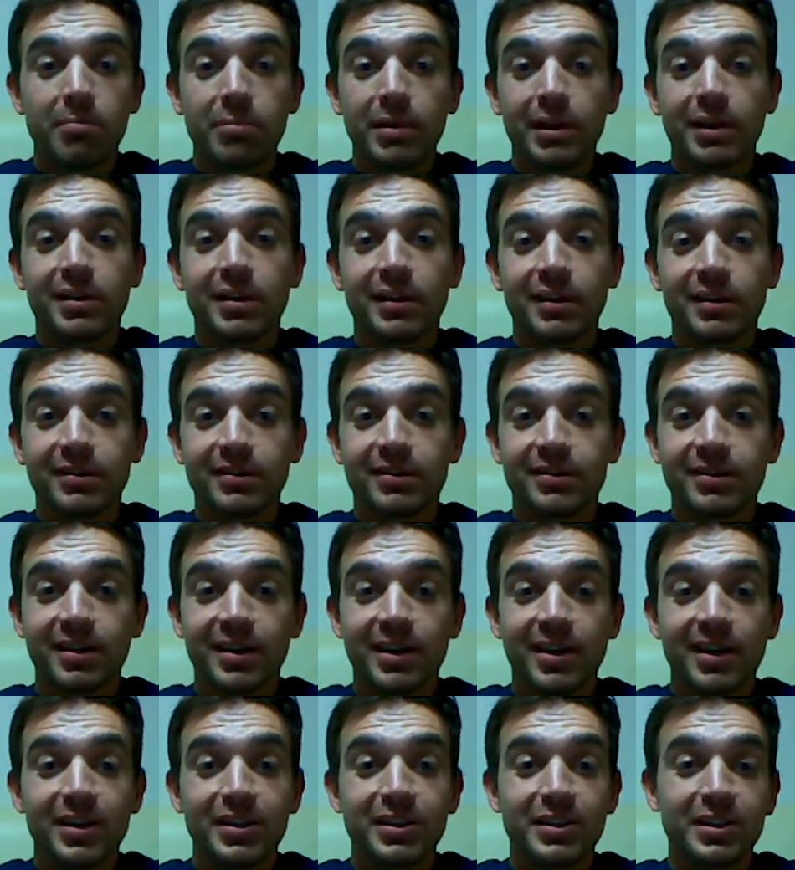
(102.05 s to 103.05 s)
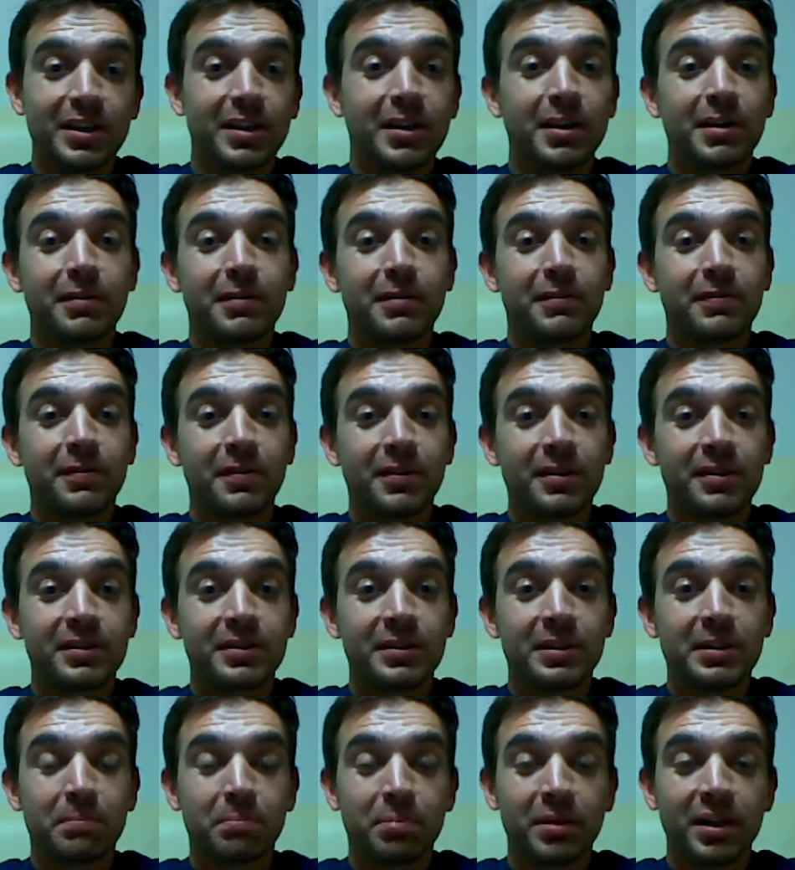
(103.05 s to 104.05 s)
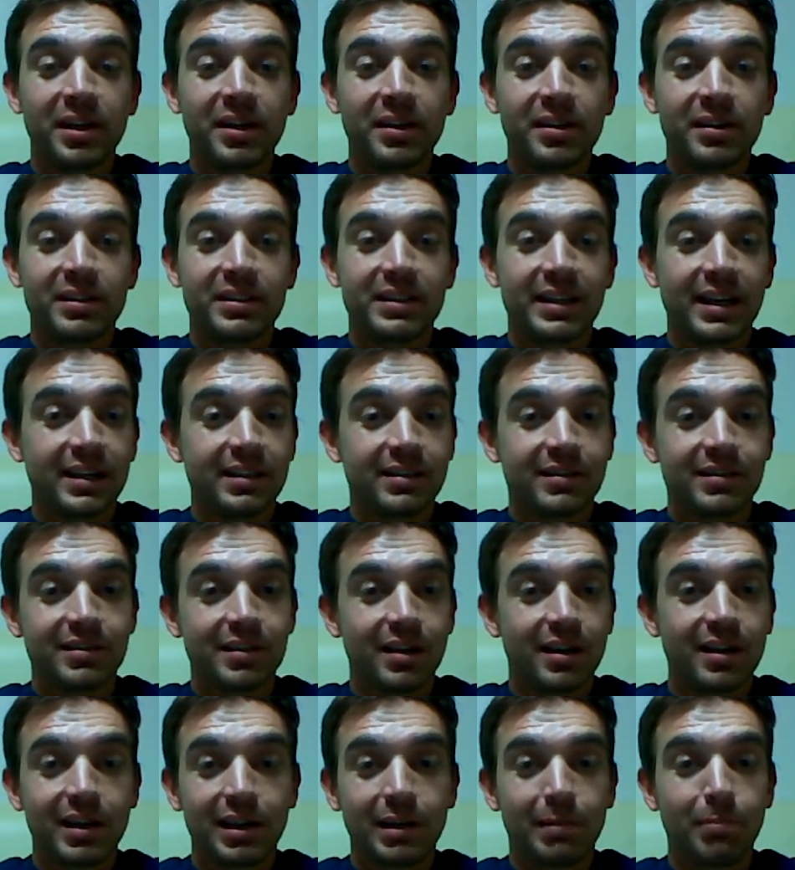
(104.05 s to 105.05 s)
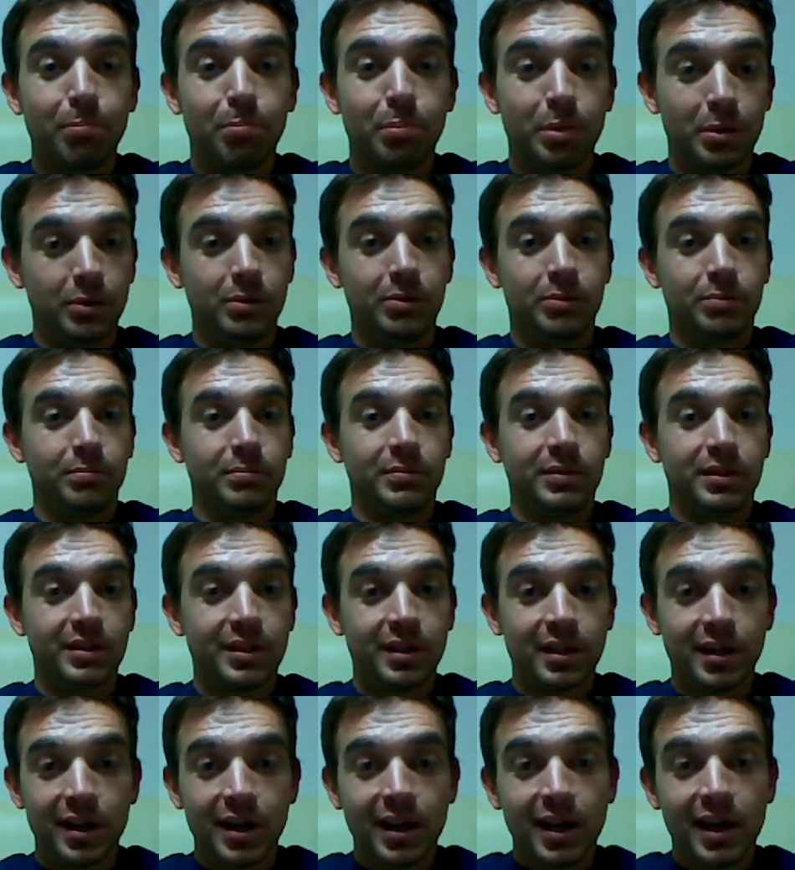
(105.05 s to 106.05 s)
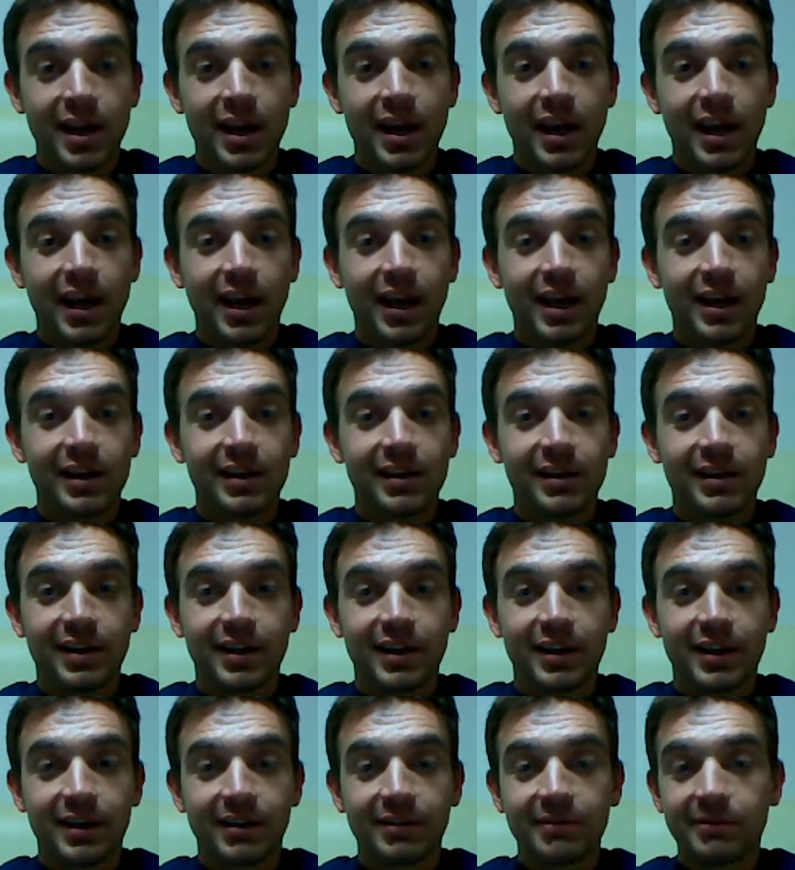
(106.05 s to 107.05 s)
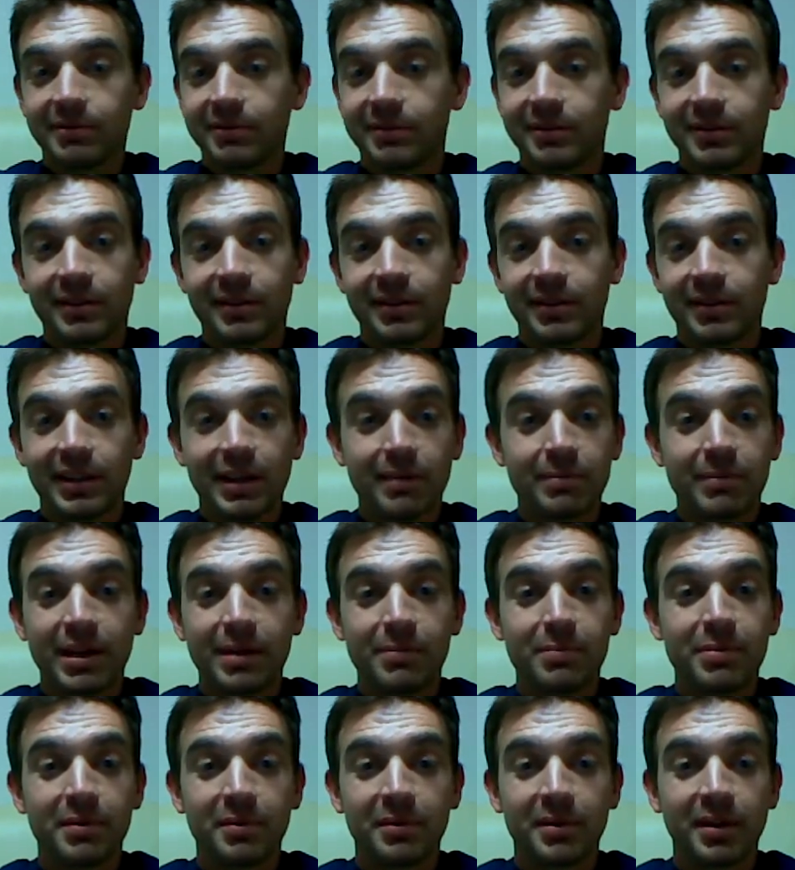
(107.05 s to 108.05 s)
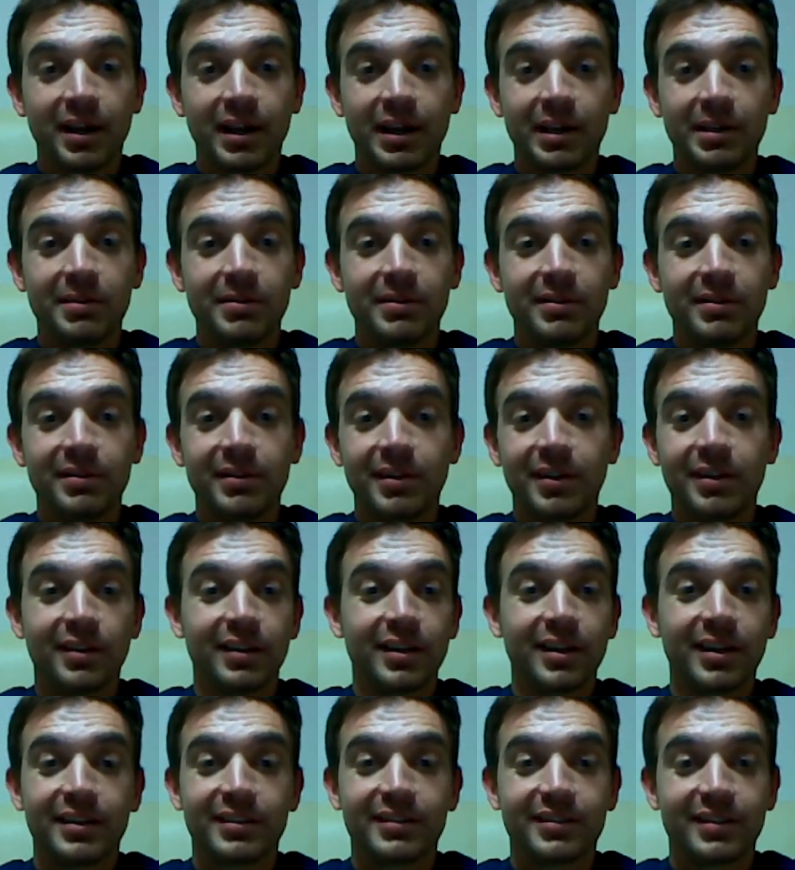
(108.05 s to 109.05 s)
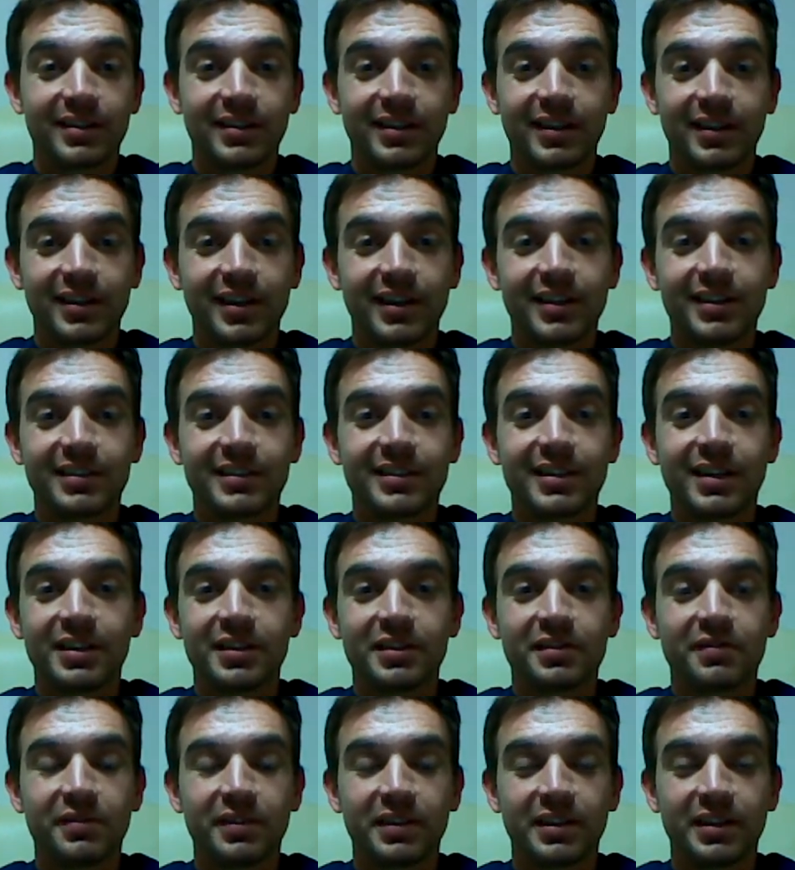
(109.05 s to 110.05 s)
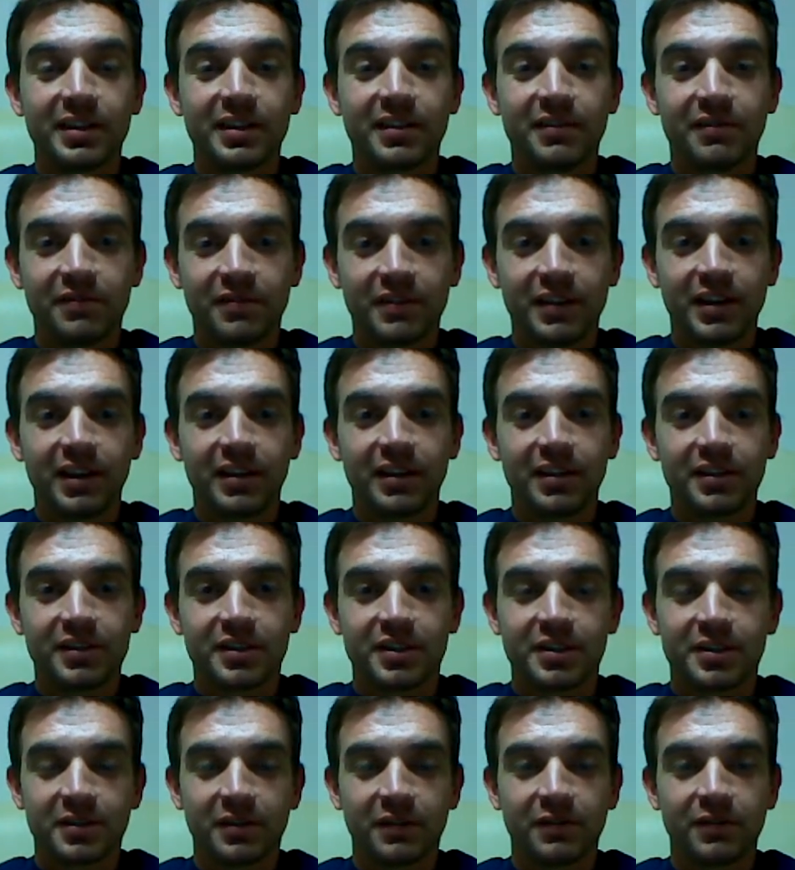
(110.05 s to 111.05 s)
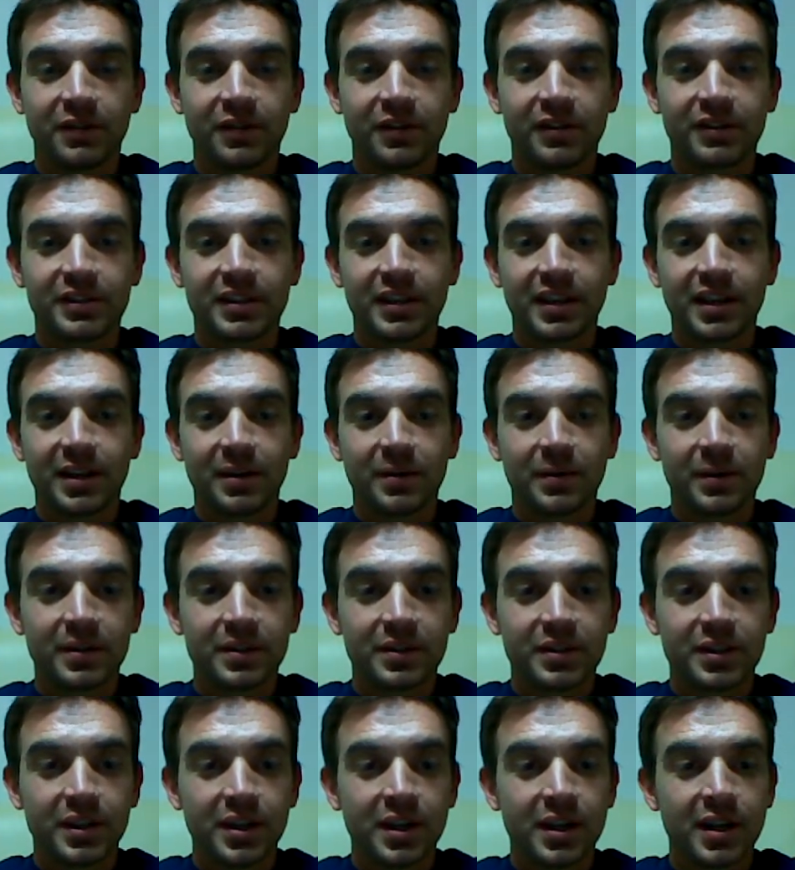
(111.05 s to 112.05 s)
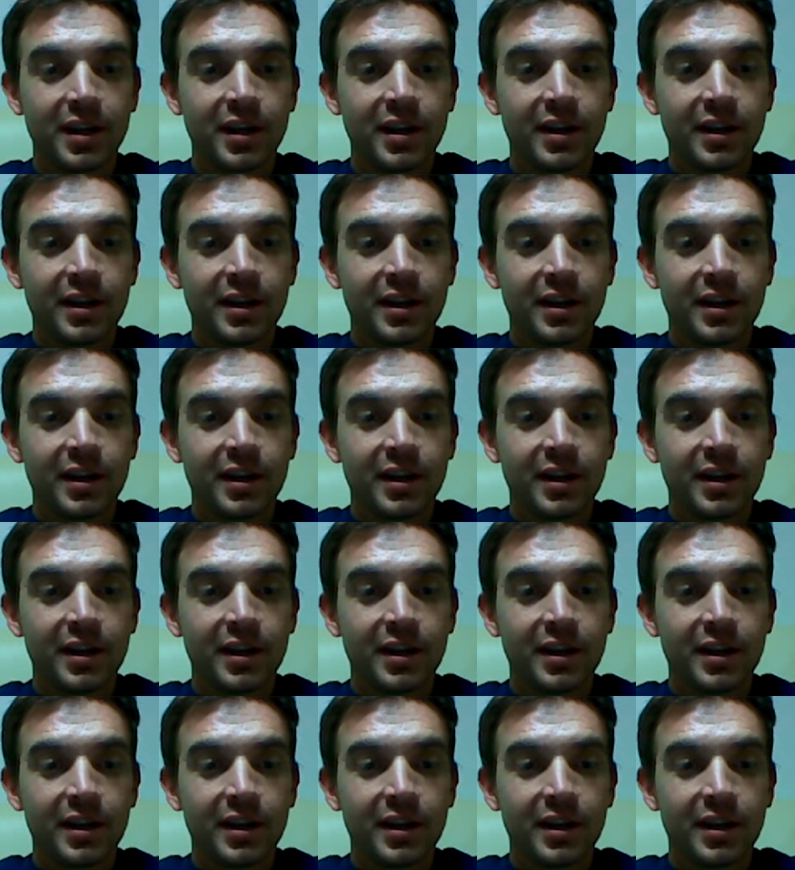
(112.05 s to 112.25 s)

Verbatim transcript: Because Jerry referred to the players as sonic booms, and uh, that might be right. Nonetheless, it, it kind of sounds funny if English is your first language.